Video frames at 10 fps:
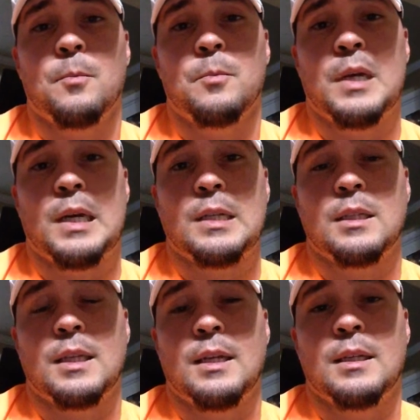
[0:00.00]
because
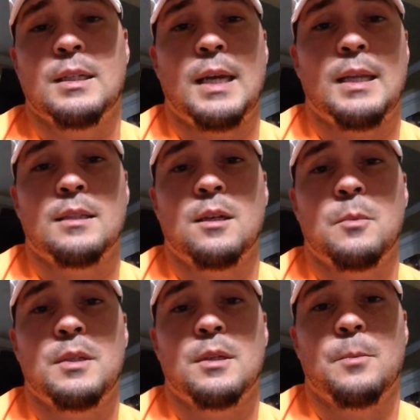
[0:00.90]
at the end of the day, that's going to
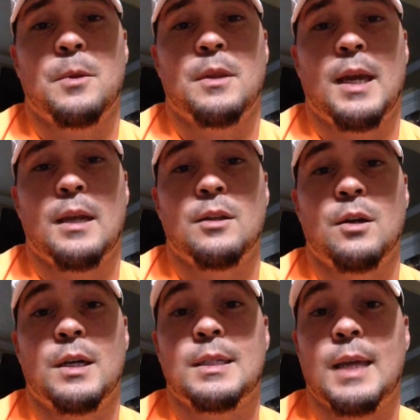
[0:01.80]
be something that they're
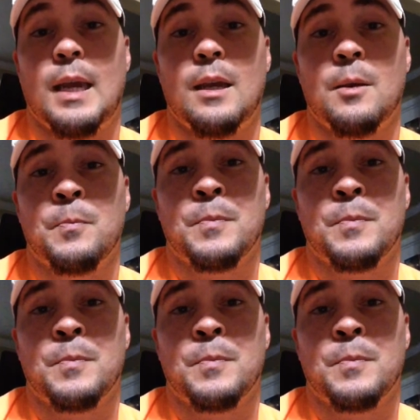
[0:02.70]
going to take,